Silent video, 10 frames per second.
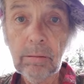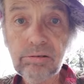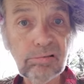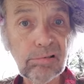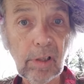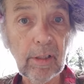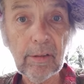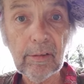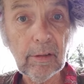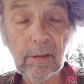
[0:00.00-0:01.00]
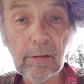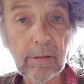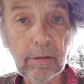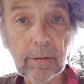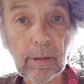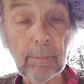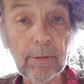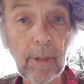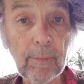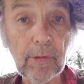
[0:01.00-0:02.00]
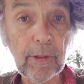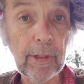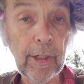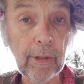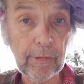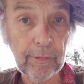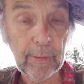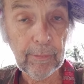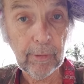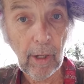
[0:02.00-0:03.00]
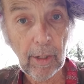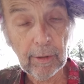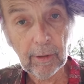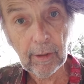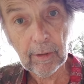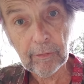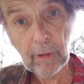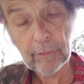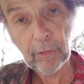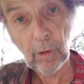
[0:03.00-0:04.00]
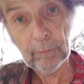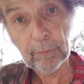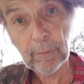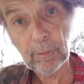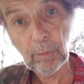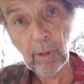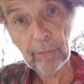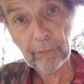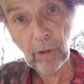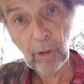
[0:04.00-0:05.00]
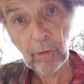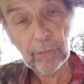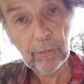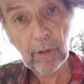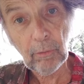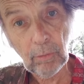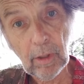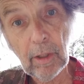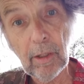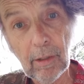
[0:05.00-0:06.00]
I don't know, a couple times a year, seems like, jets over from the West Coast, and we,